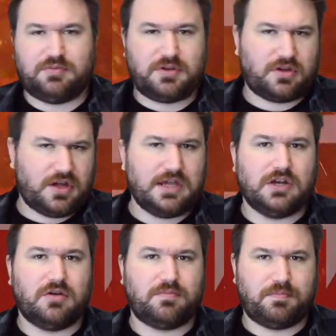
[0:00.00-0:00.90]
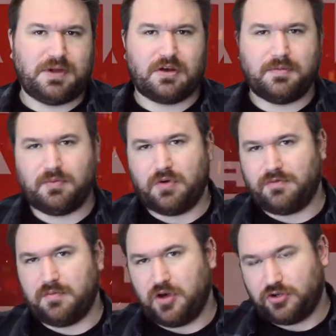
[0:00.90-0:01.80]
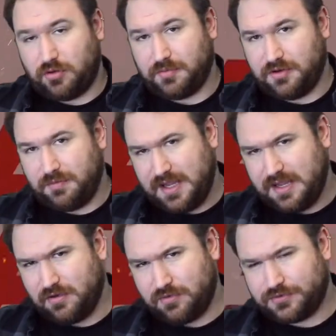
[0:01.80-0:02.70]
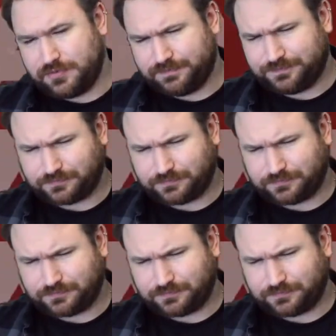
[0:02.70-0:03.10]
becoming one of the more dominant heels